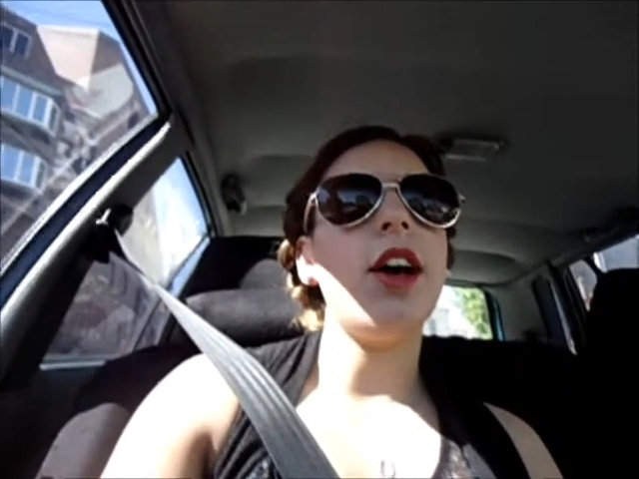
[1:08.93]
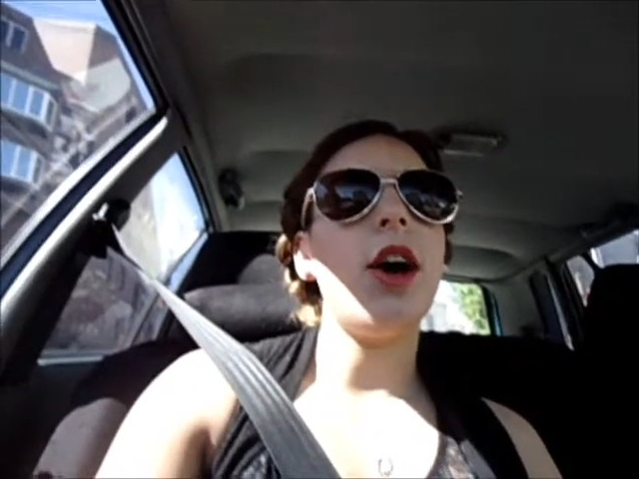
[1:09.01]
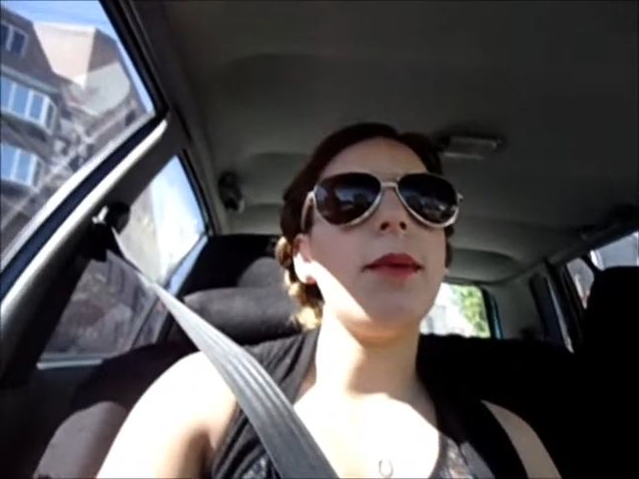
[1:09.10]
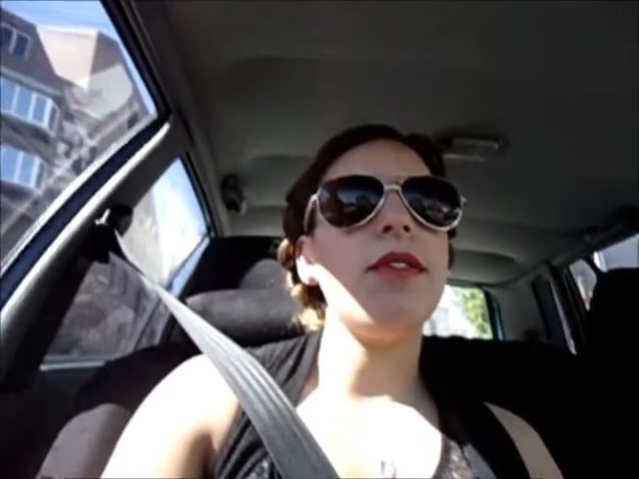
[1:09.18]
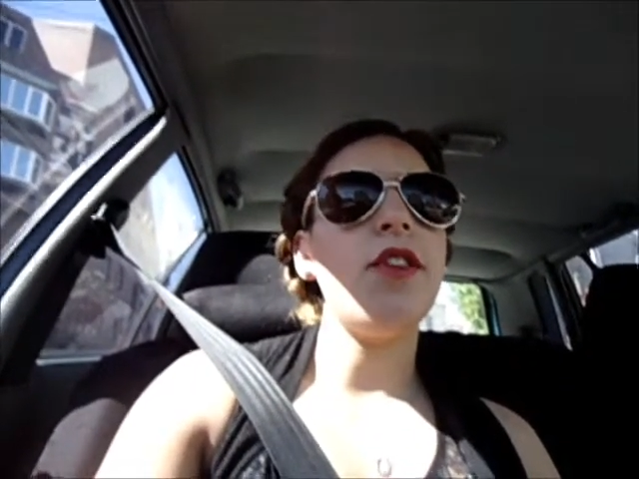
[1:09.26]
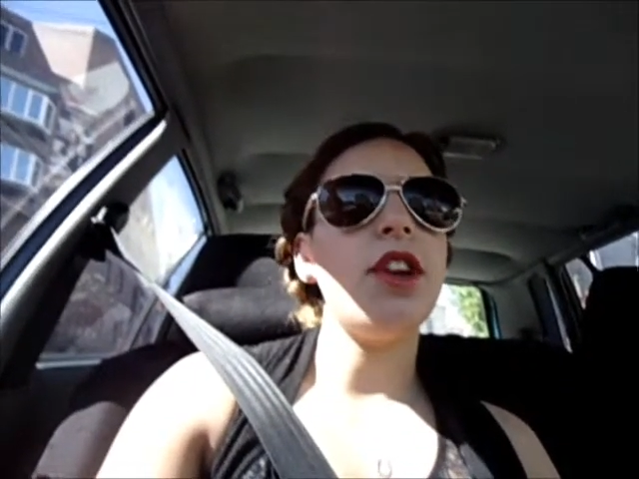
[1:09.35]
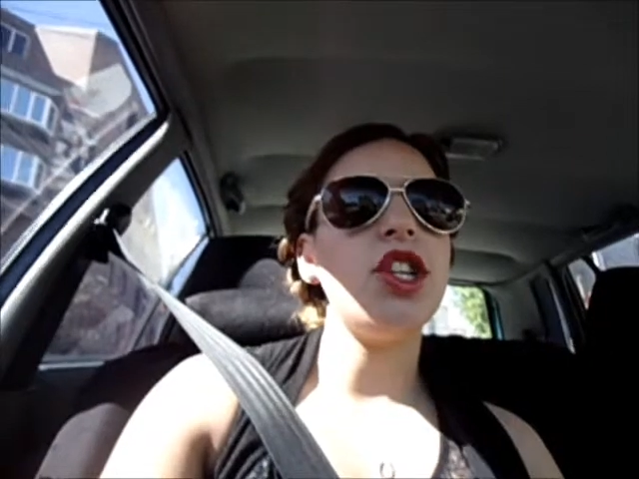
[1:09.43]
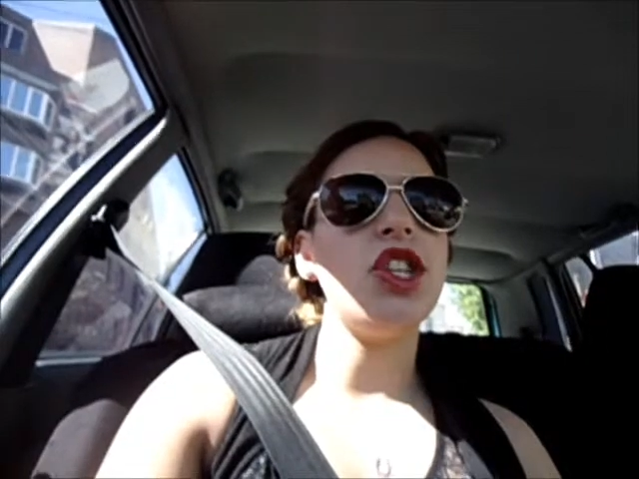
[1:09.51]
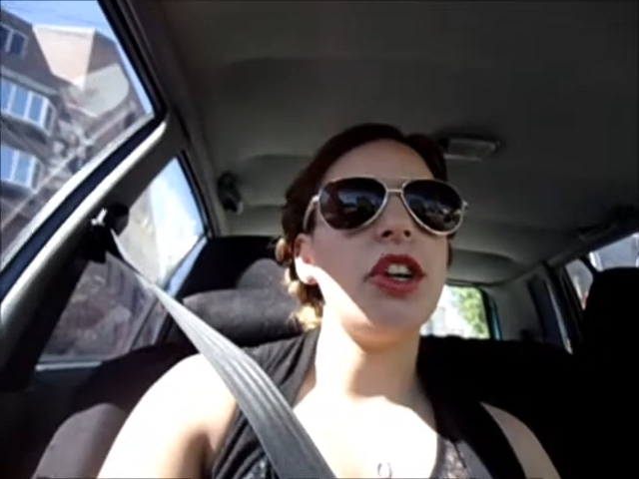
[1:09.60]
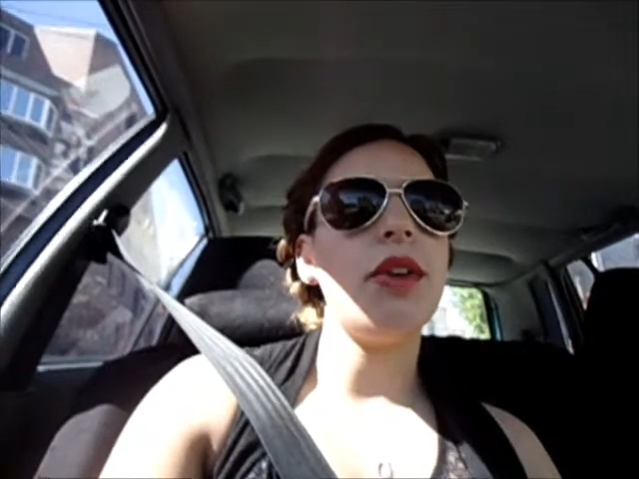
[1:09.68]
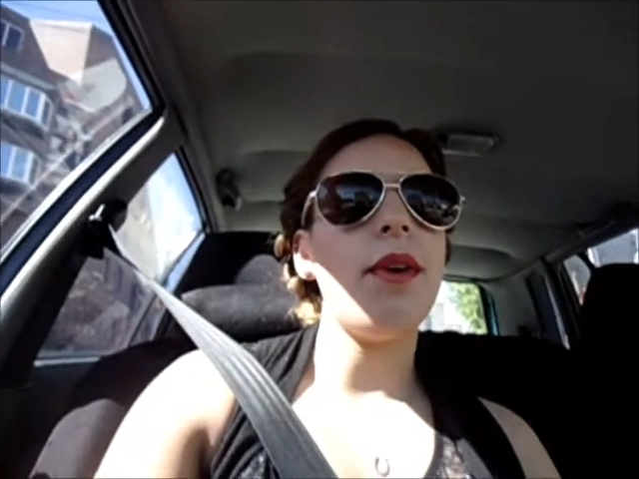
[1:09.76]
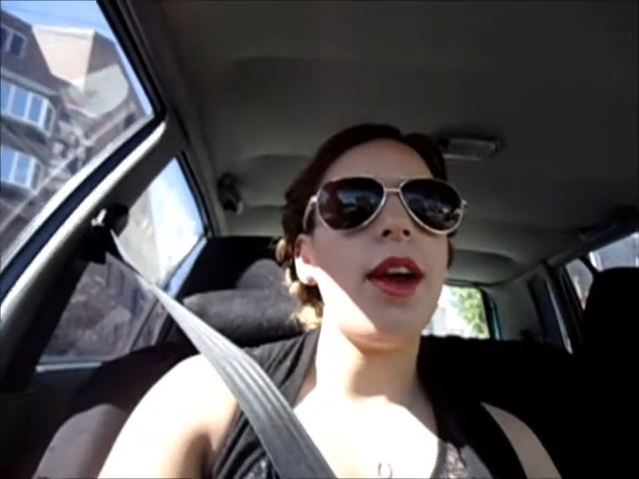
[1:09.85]
I'll be
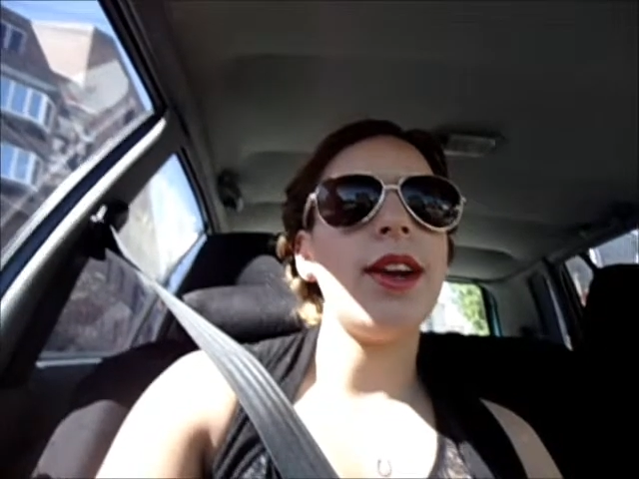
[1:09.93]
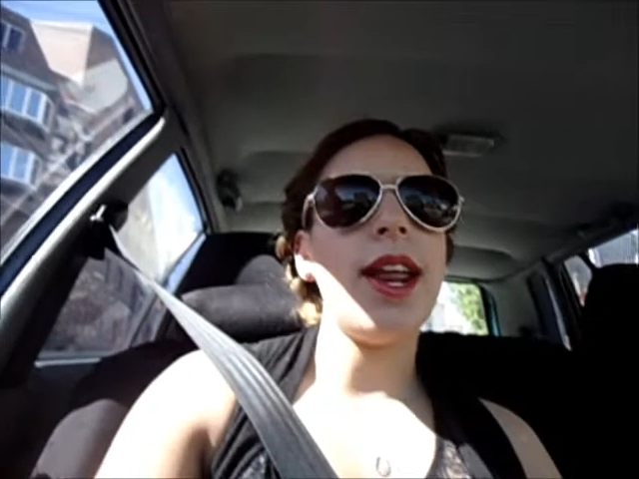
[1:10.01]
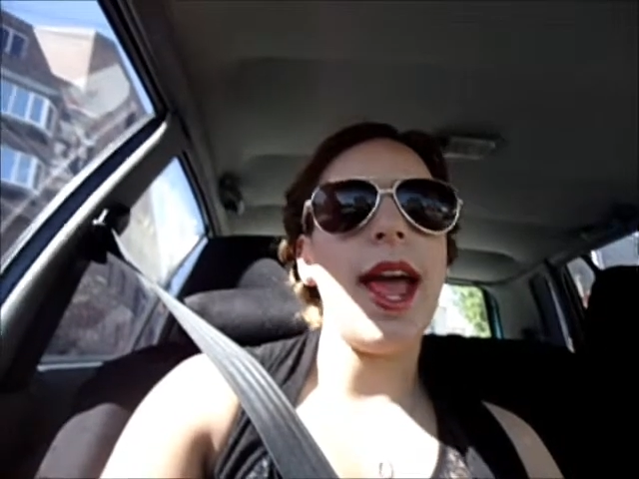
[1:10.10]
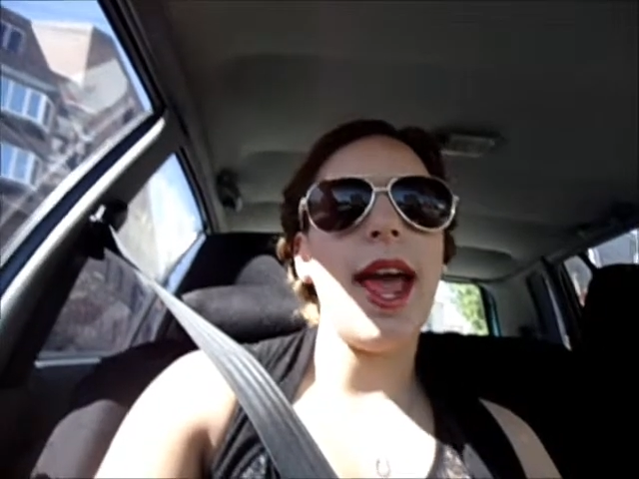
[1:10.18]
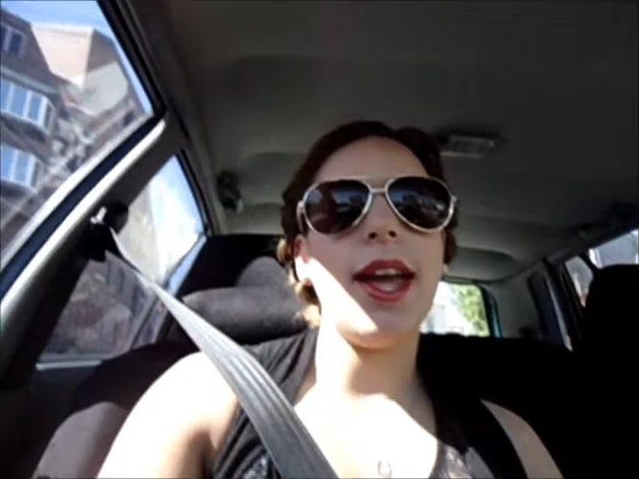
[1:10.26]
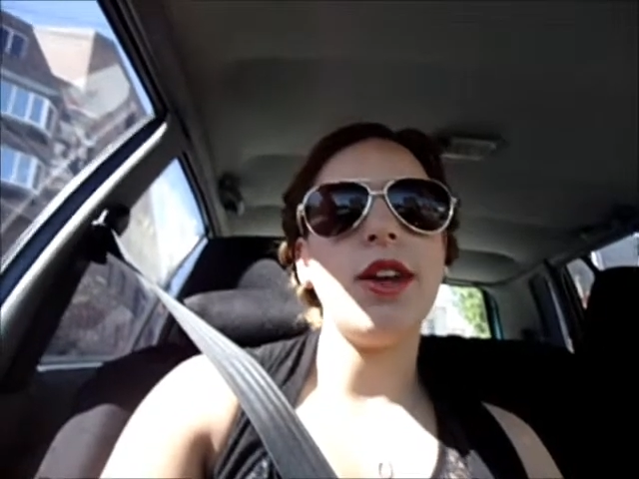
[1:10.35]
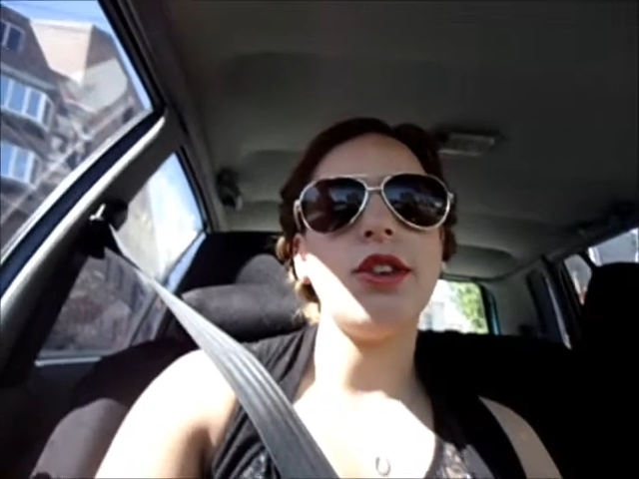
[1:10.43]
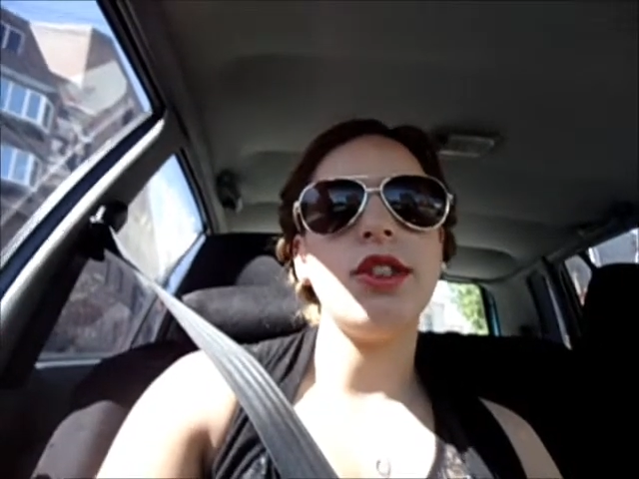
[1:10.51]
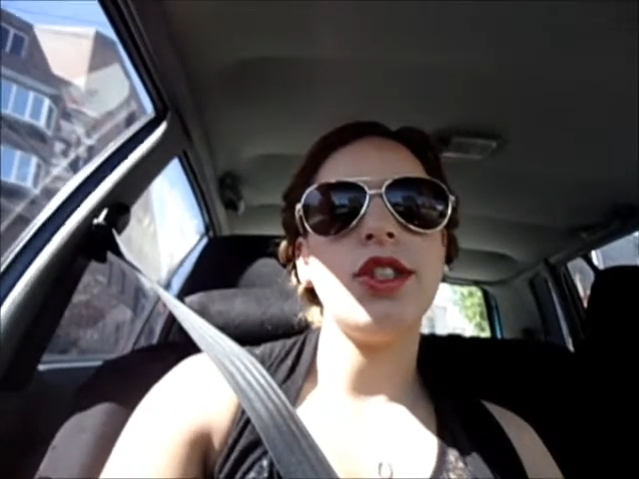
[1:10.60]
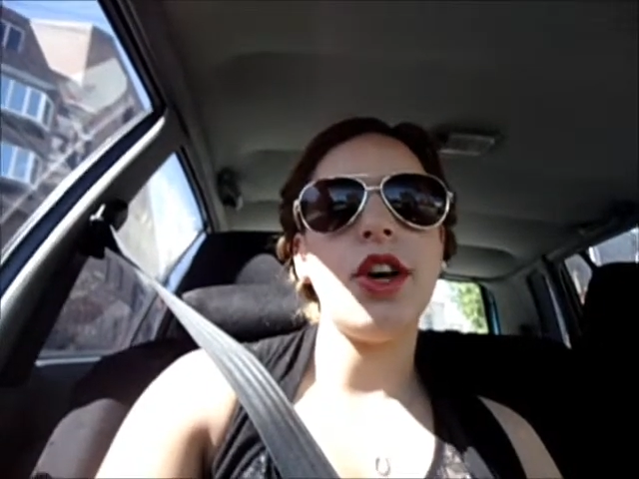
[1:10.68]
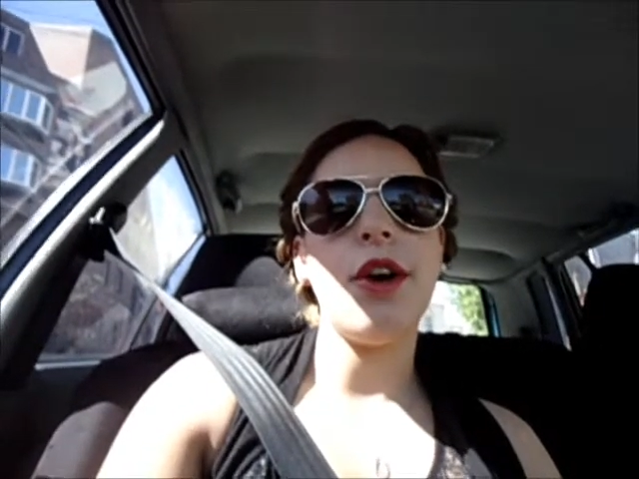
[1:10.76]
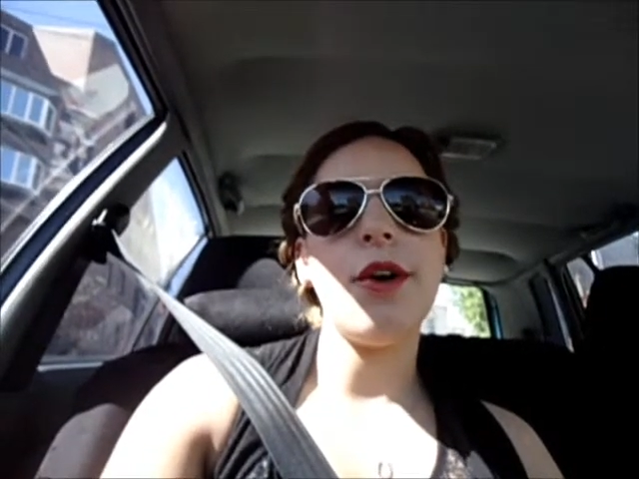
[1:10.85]
finishing around 8 or
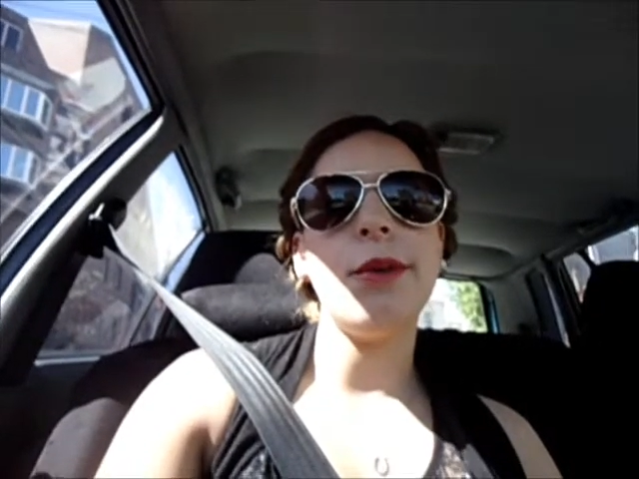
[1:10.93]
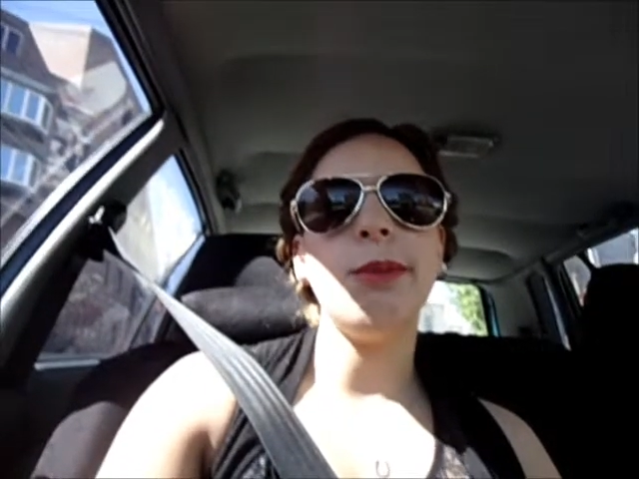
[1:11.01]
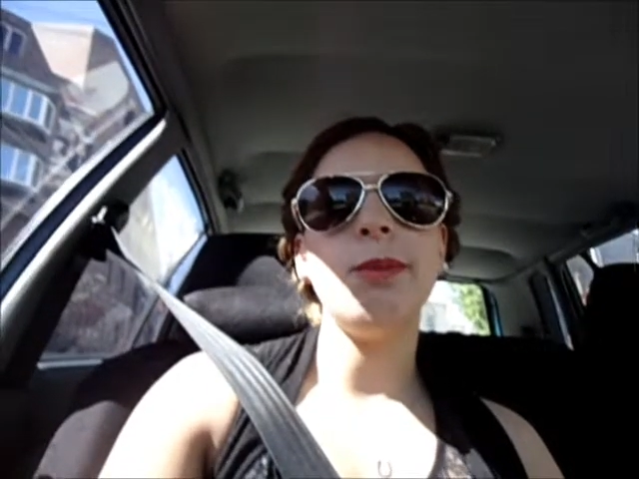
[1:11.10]
so.